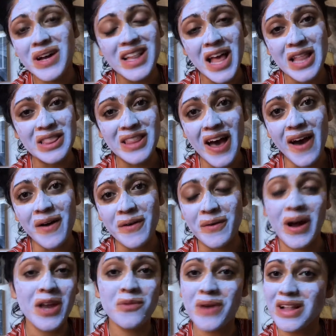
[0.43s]
Hello,
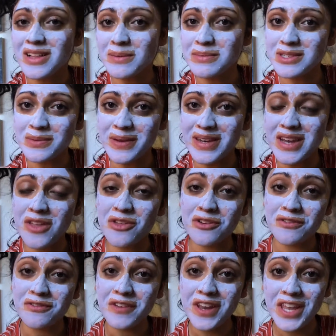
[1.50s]
and welcome to another
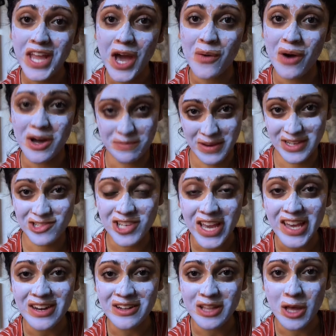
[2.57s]
video on my
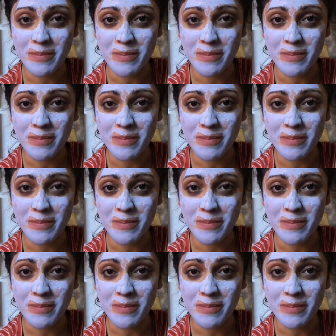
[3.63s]
channel